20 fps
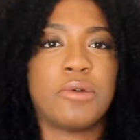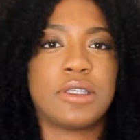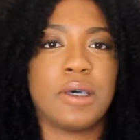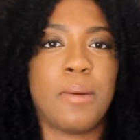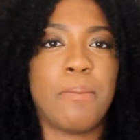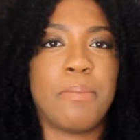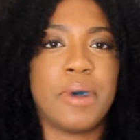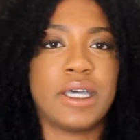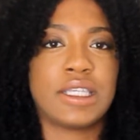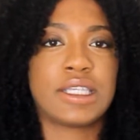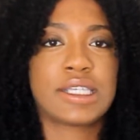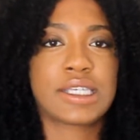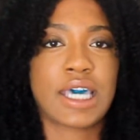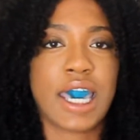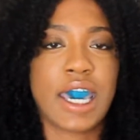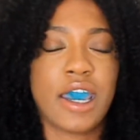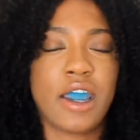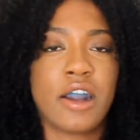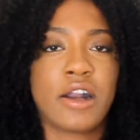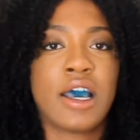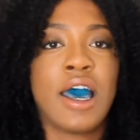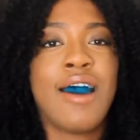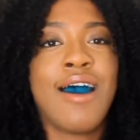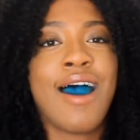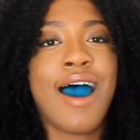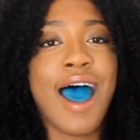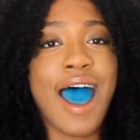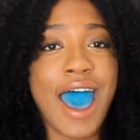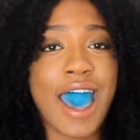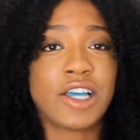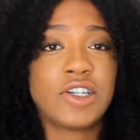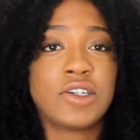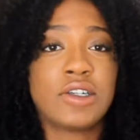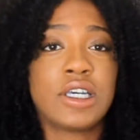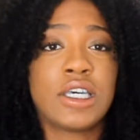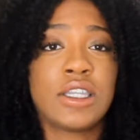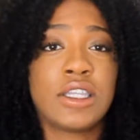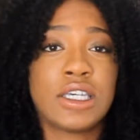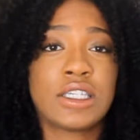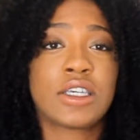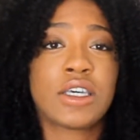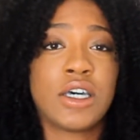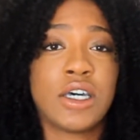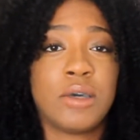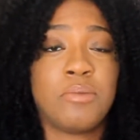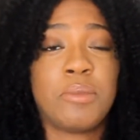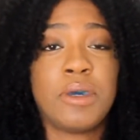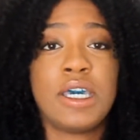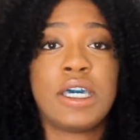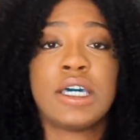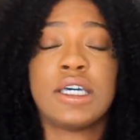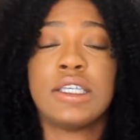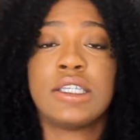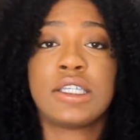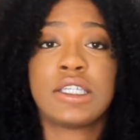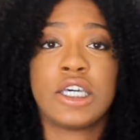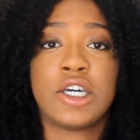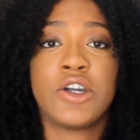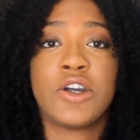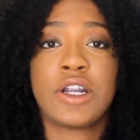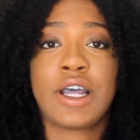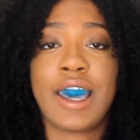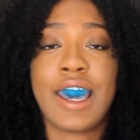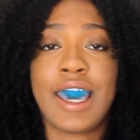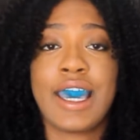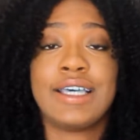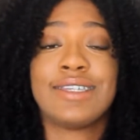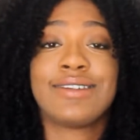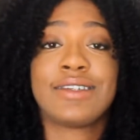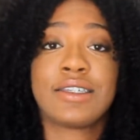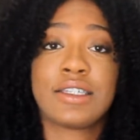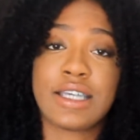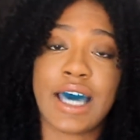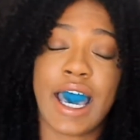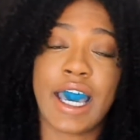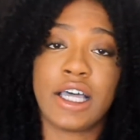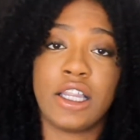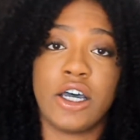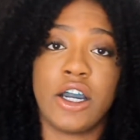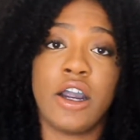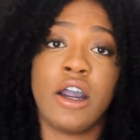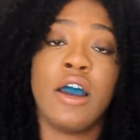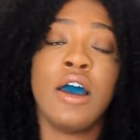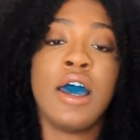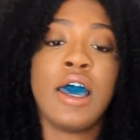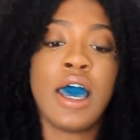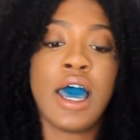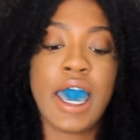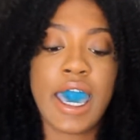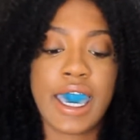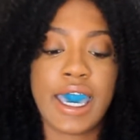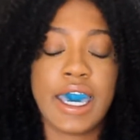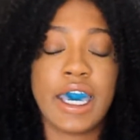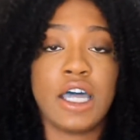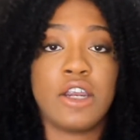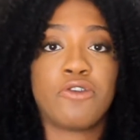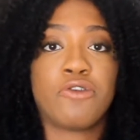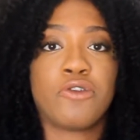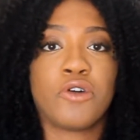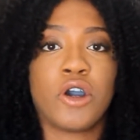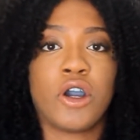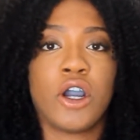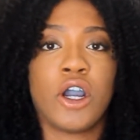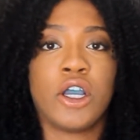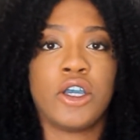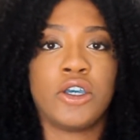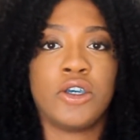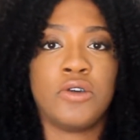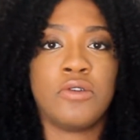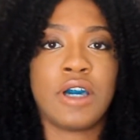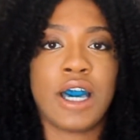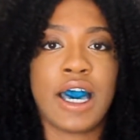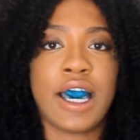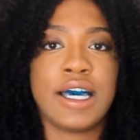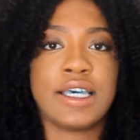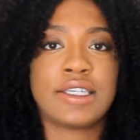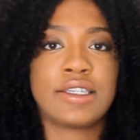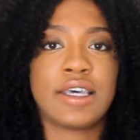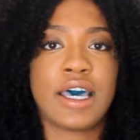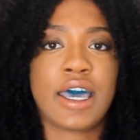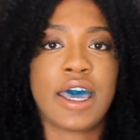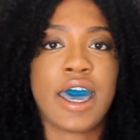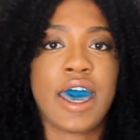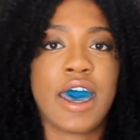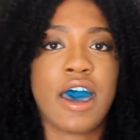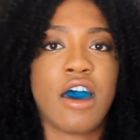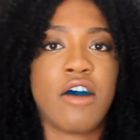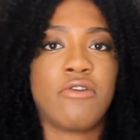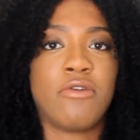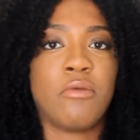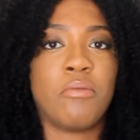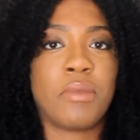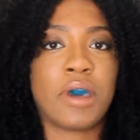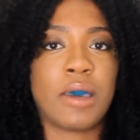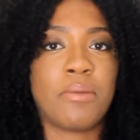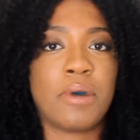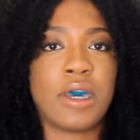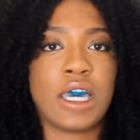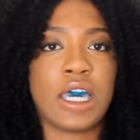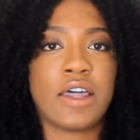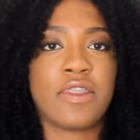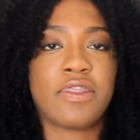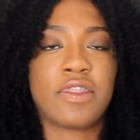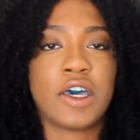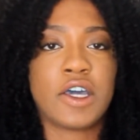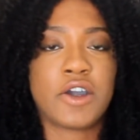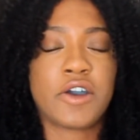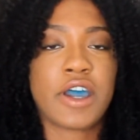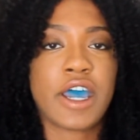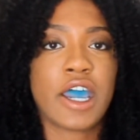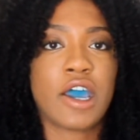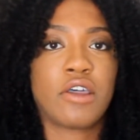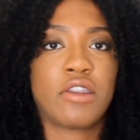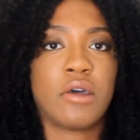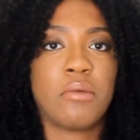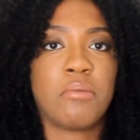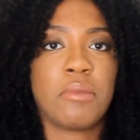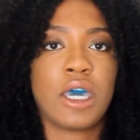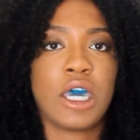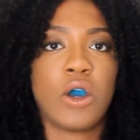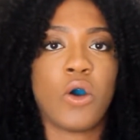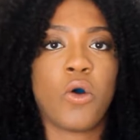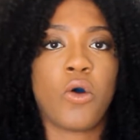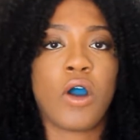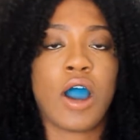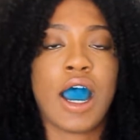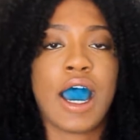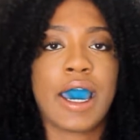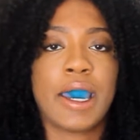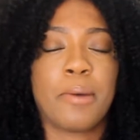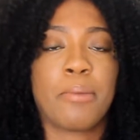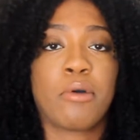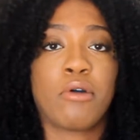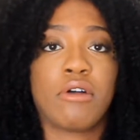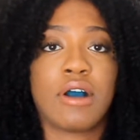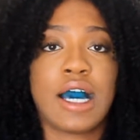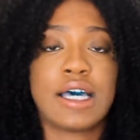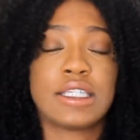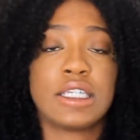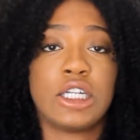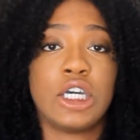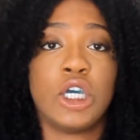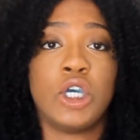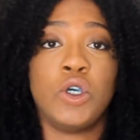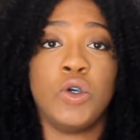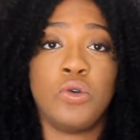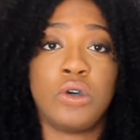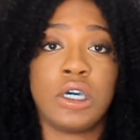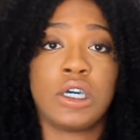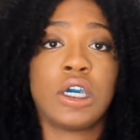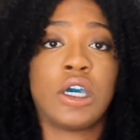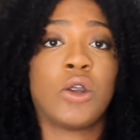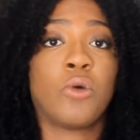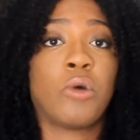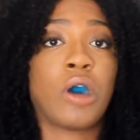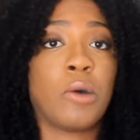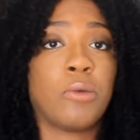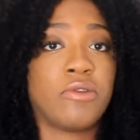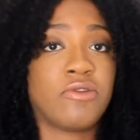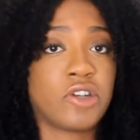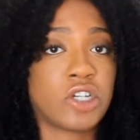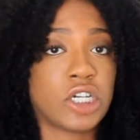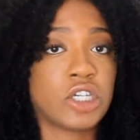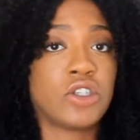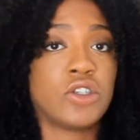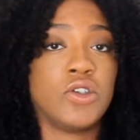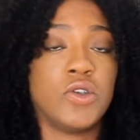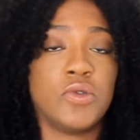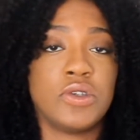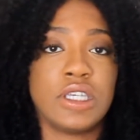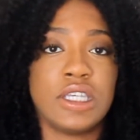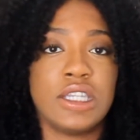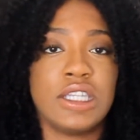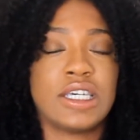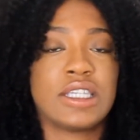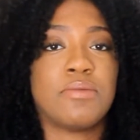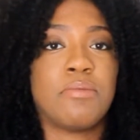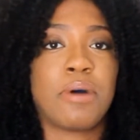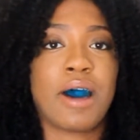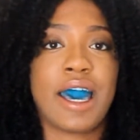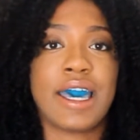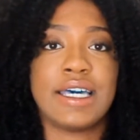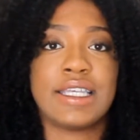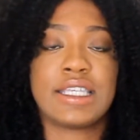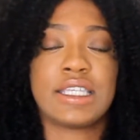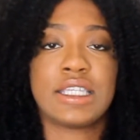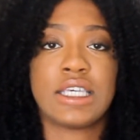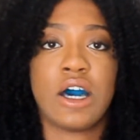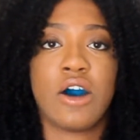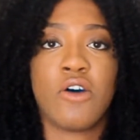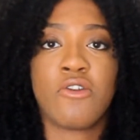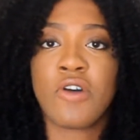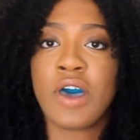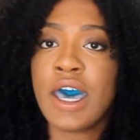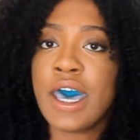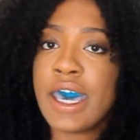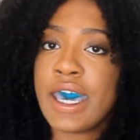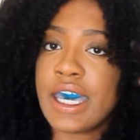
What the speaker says: was a bit scared. Actually, this could be considered a styler, and for you guys that have maybe thinner hair than me or higher porosity, you could get away with just using this by itself.